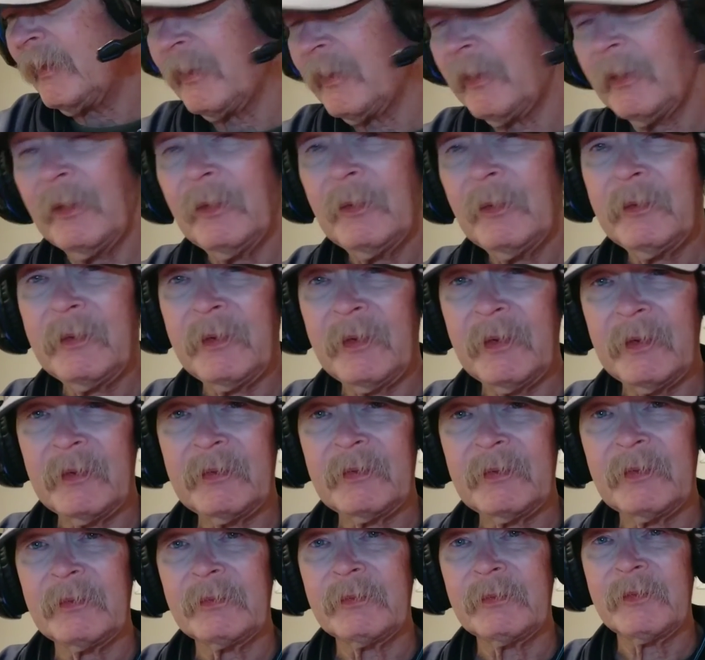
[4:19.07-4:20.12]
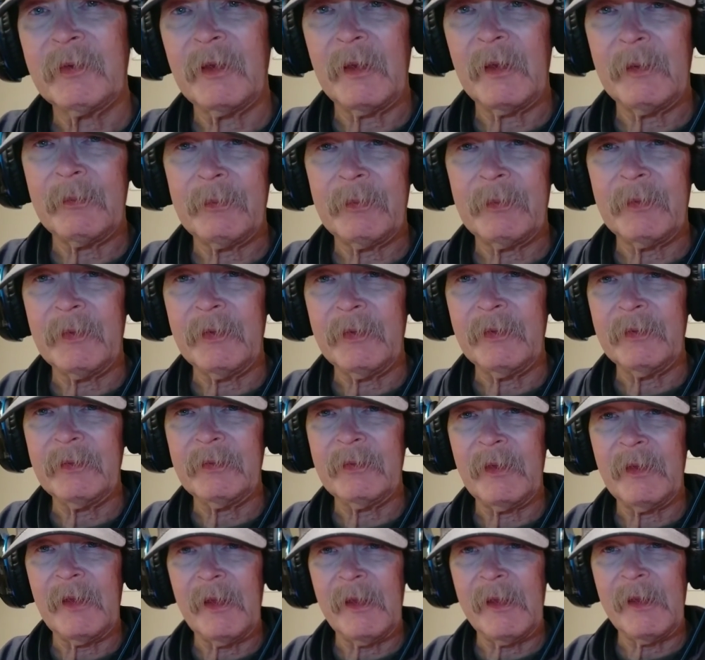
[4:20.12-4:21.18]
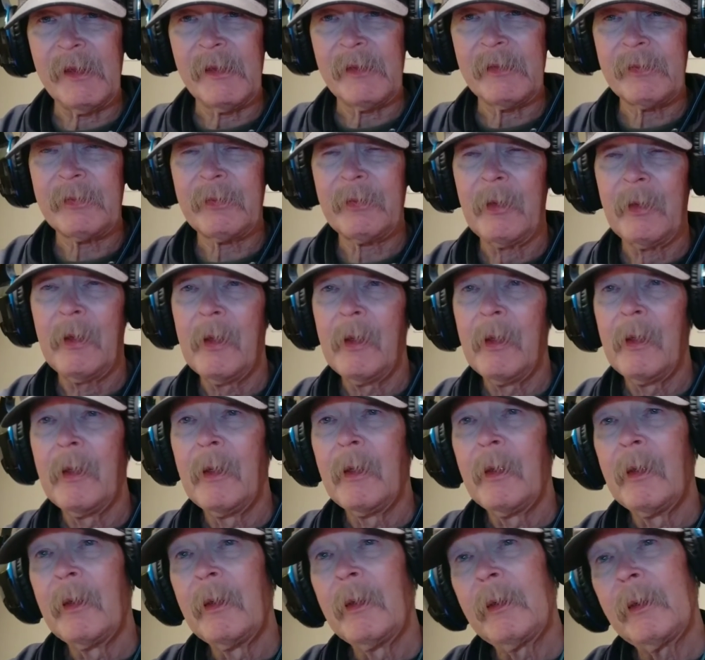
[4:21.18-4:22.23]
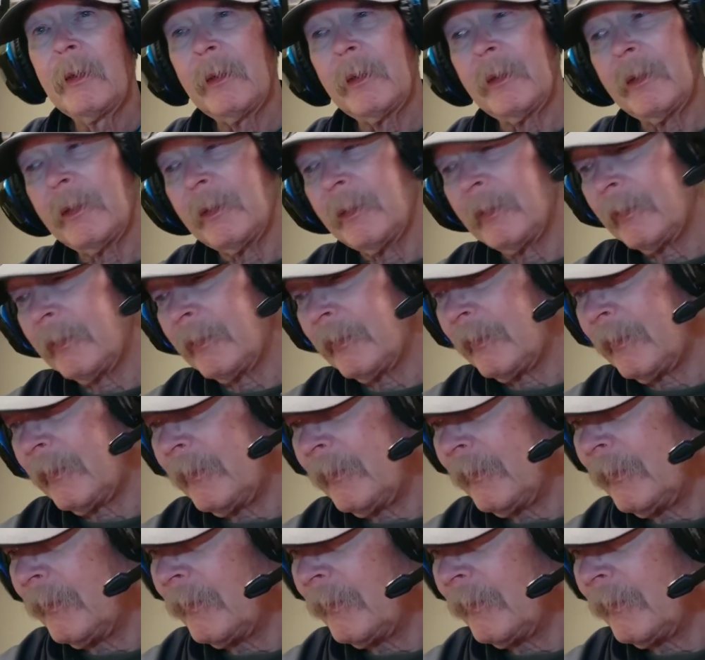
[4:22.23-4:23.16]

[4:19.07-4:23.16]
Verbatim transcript: to go kick some Japanese ass. And. Uh,